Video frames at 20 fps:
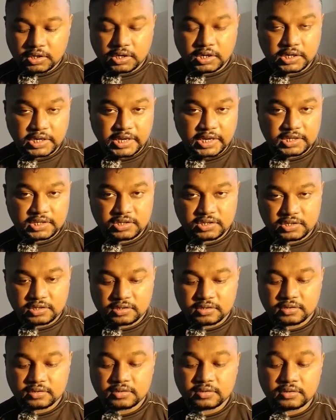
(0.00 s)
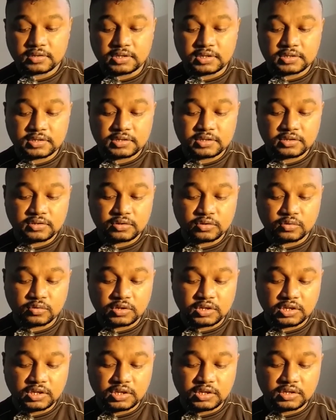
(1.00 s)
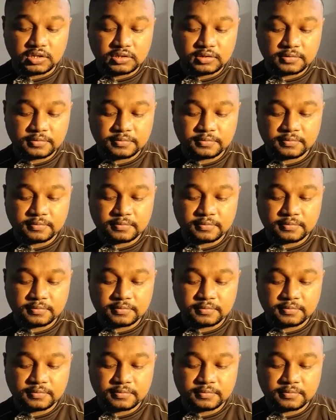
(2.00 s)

attach this over here